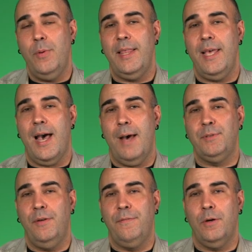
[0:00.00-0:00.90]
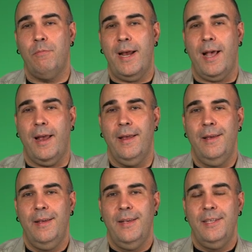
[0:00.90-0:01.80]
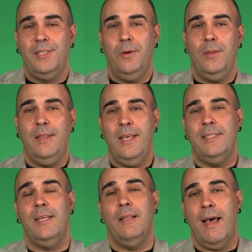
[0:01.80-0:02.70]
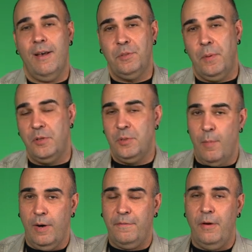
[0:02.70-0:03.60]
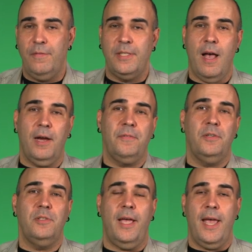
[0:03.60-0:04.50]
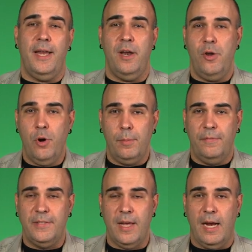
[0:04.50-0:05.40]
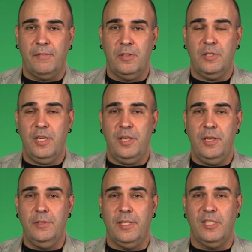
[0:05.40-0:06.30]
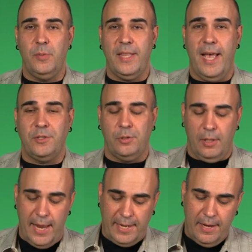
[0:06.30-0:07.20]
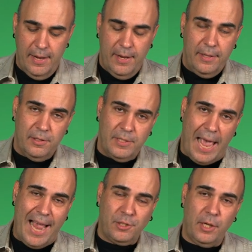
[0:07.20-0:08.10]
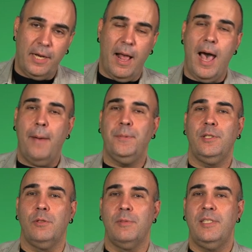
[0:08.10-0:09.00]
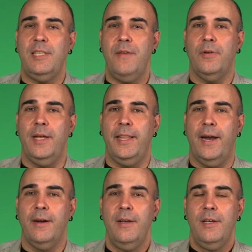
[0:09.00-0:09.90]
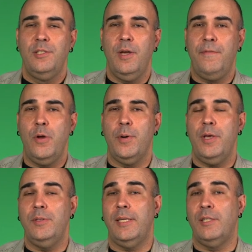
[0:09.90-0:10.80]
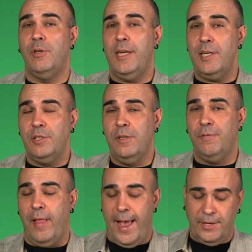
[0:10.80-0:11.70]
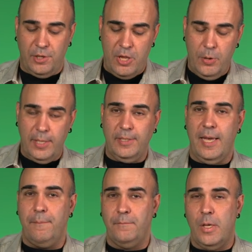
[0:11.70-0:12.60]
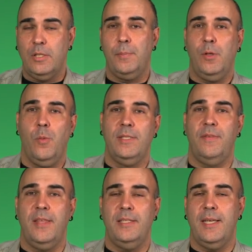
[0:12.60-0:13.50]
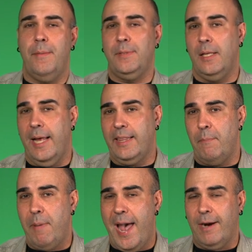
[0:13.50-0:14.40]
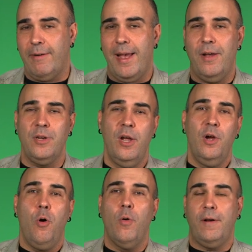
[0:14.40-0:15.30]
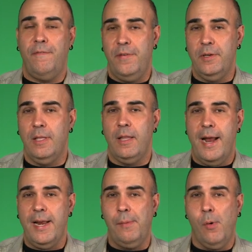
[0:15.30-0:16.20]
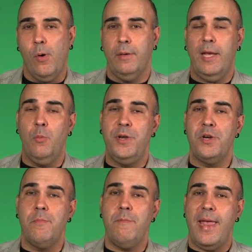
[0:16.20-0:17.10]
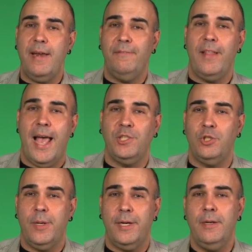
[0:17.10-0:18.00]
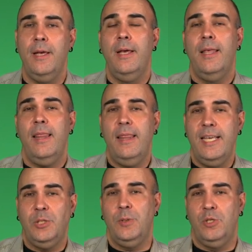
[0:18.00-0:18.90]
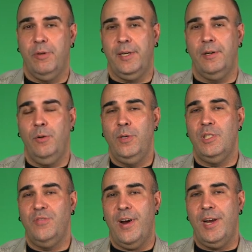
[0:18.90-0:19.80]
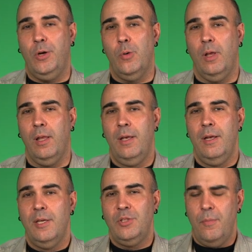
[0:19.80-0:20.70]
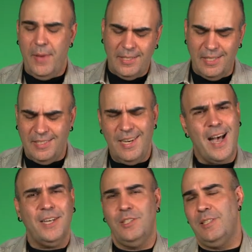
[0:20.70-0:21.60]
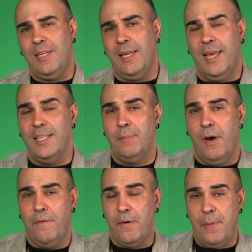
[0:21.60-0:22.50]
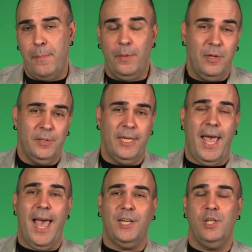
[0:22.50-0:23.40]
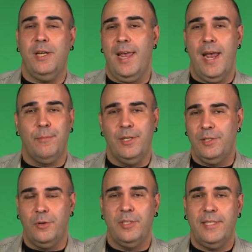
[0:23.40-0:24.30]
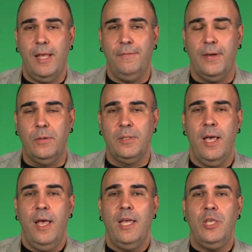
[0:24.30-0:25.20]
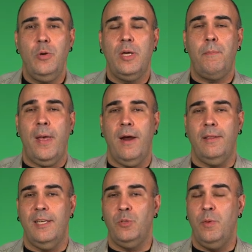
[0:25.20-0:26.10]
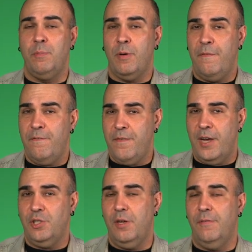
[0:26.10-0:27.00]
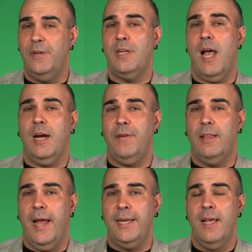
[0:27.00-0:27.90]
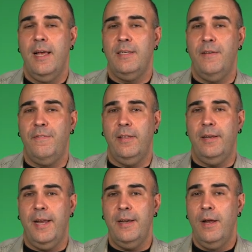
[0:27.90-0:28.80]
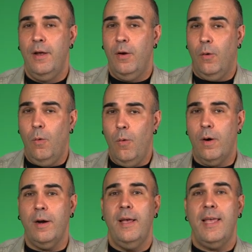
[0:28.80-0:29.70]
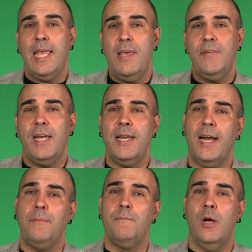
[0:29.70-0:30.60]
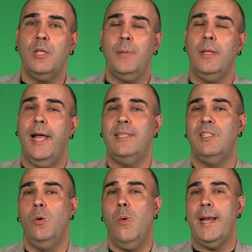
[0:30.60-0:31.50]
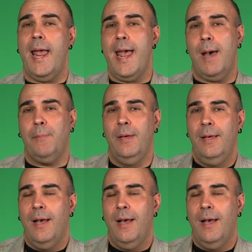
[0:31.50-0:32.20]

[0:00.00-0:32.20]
with the option for red eye. So this allows both smartphone photographers and normal photographers to use this with extra light. There's actually an optical receiver in there, so if you were using a traditional flash, you could set multiple ones of these up to light the background or to fill the light in more, and when your main flash triggered, this would trigger, which is very cool. So it means it's not just a gizmo for people using action cameras or cell phones. You could pair this with professional photography light to fill it in, or even connect multiple lights to one app.